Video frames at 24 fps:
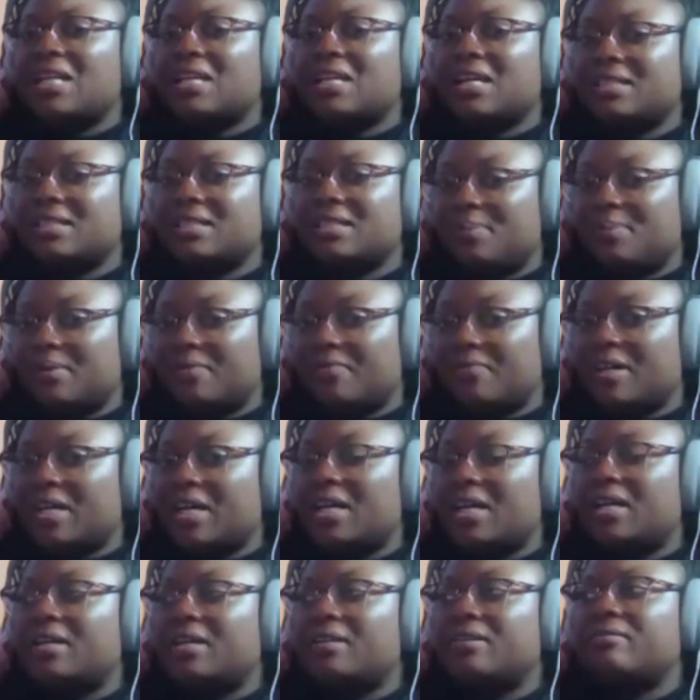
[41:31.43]
I like to
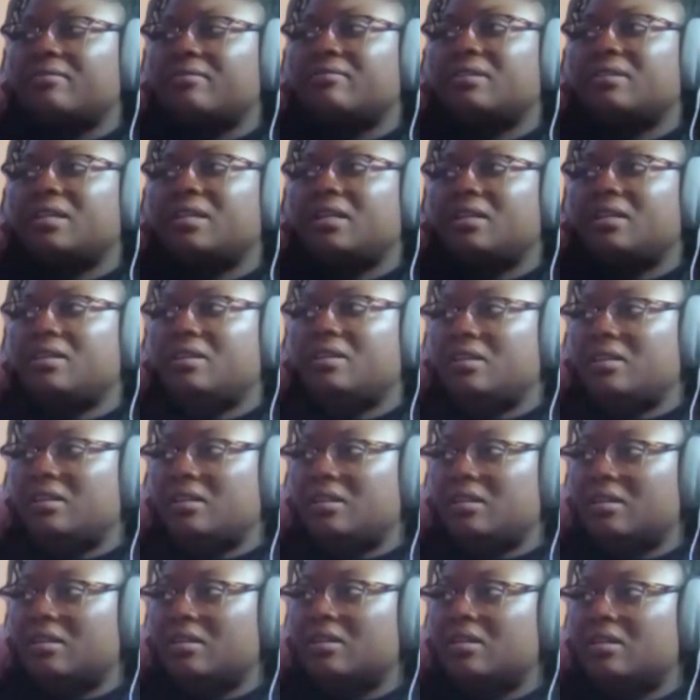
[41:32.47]
provide
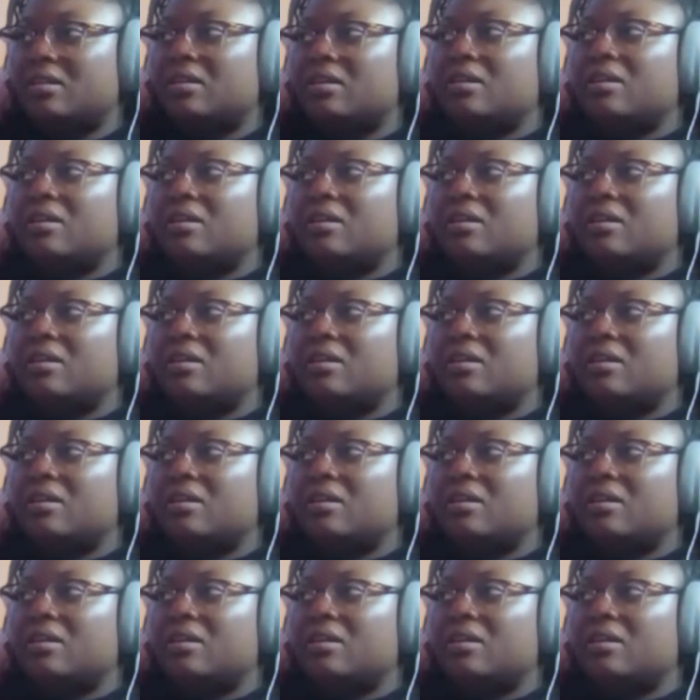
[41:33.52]
any